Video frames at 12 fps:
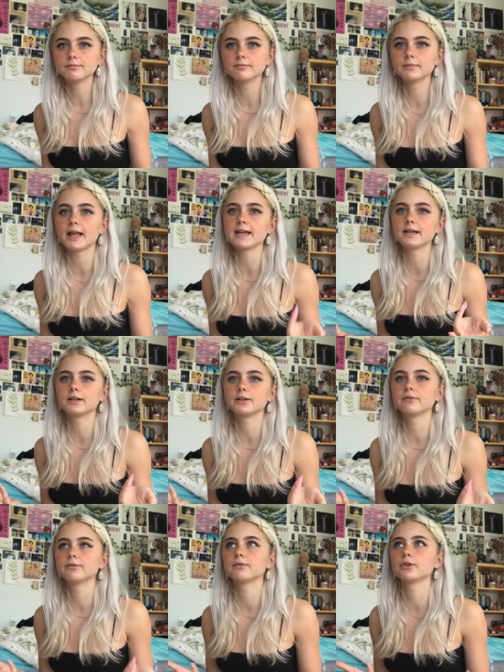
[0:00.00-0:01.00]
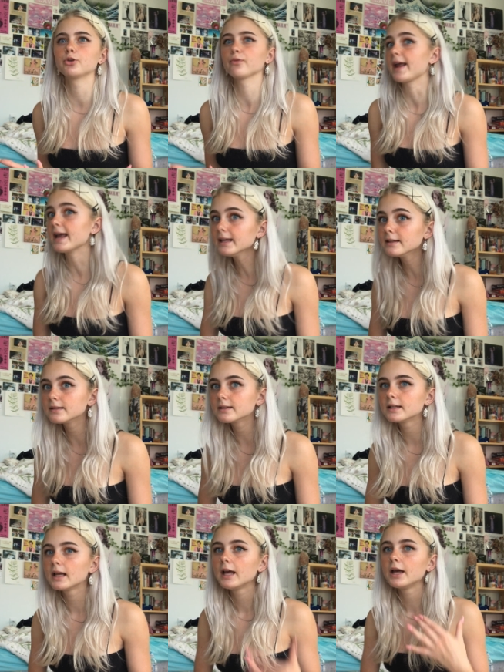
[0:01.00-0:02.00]
like great.
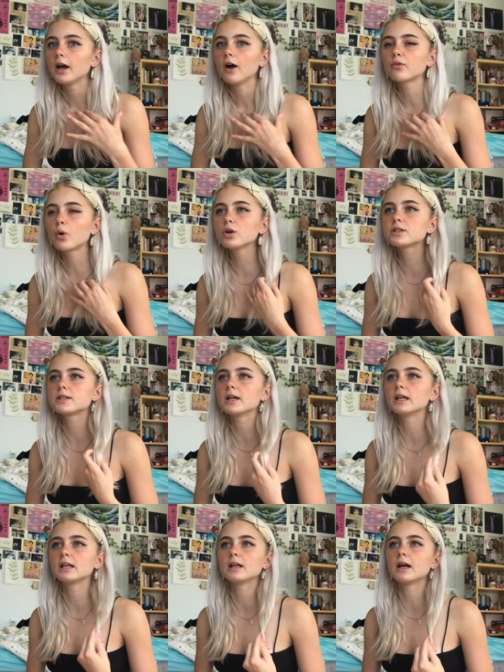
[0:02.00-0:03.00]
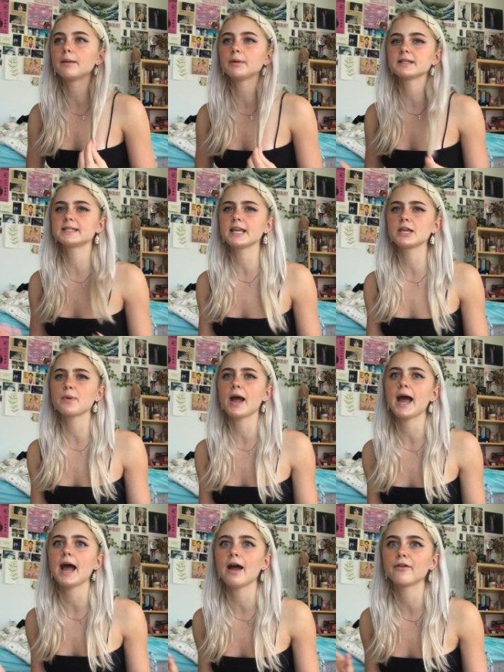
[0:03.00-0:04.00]
Of course, I'm not saying you
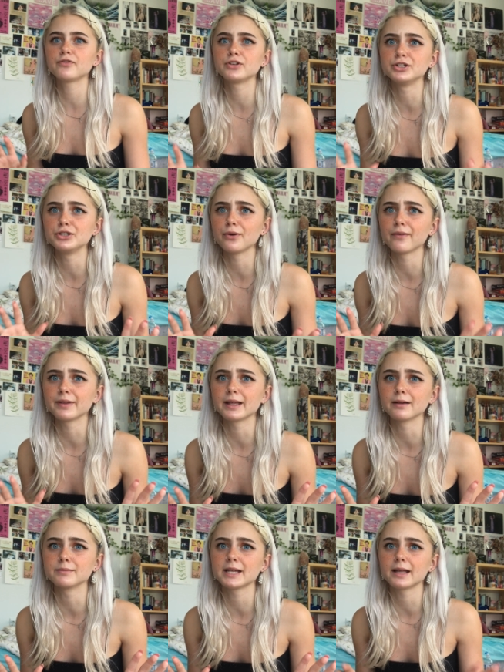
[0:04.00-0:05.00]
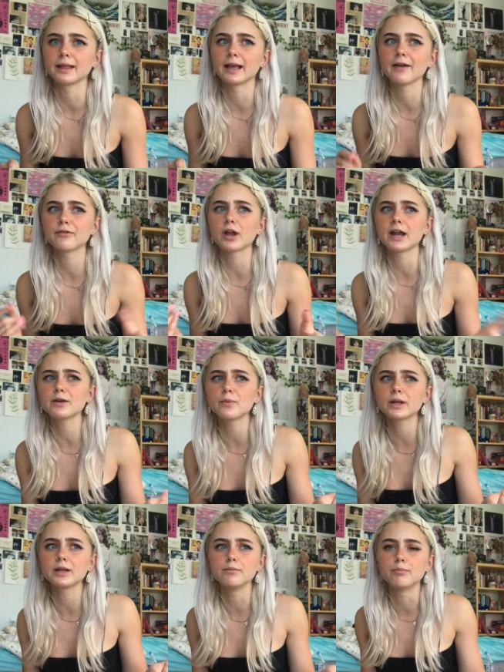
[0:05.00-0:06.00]
have to do everything. I'm saying like
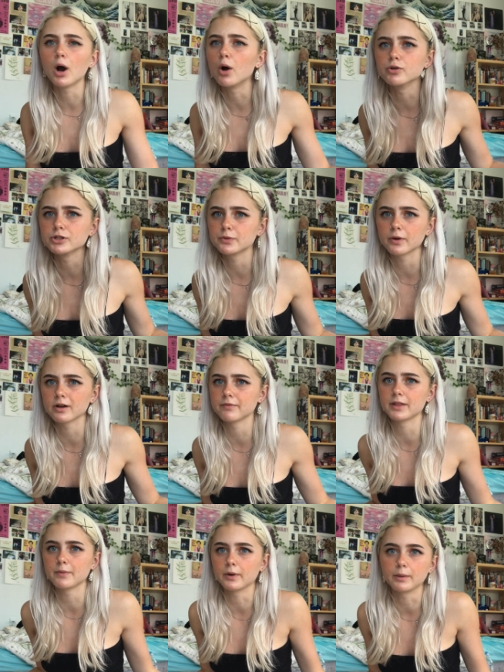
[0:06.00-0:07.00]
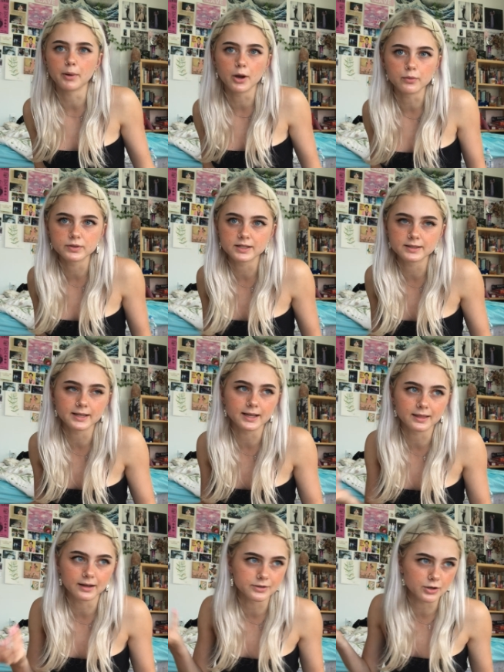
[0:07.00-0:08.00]
anyone can post whatever they want to post. It's
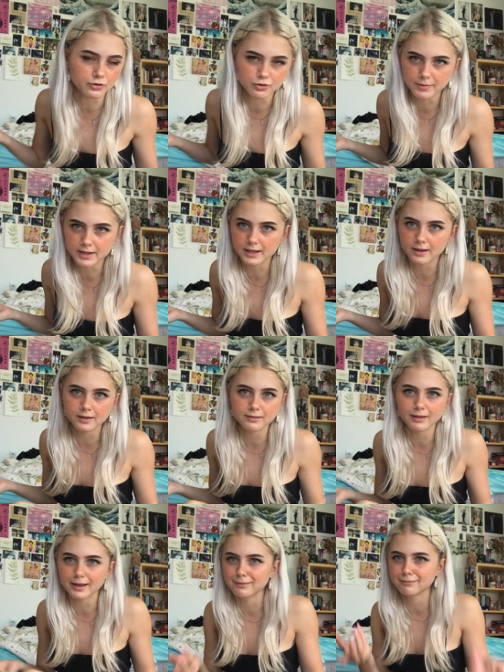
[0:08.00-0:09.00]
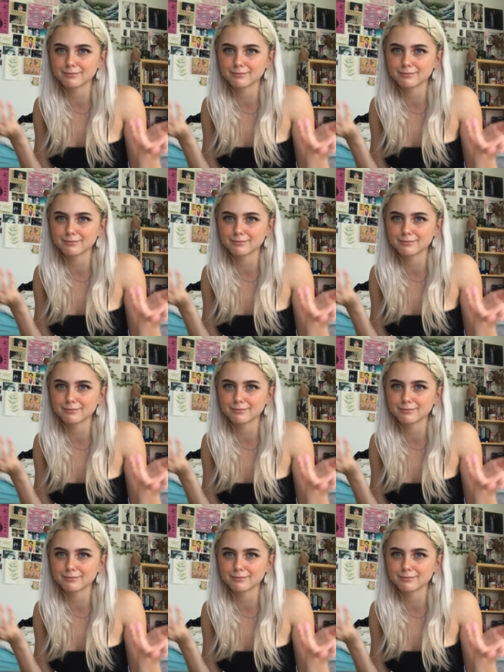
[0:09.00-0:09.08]
like their social media. Like,